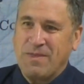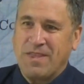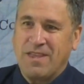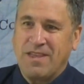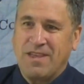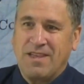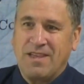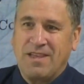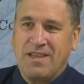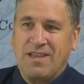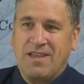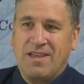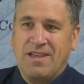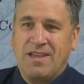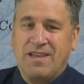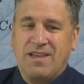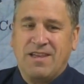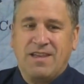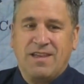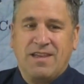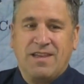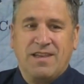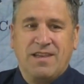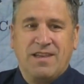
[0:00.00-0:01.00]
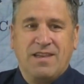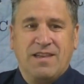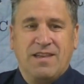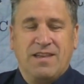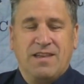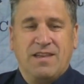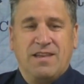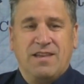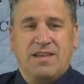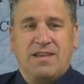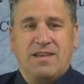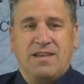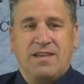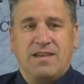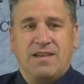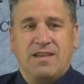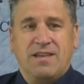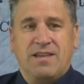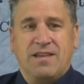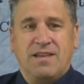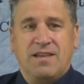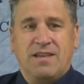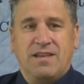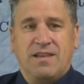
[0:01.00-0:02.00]

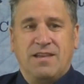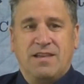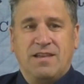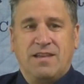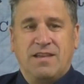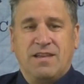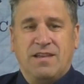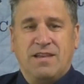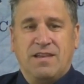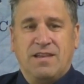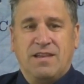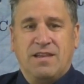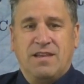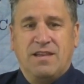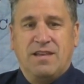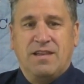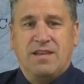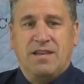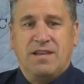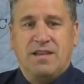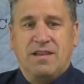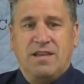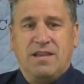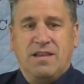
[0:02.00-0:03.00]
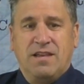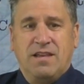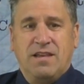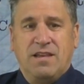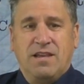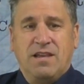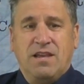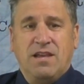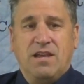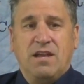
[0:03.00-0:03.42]
No one is speaking in this clip.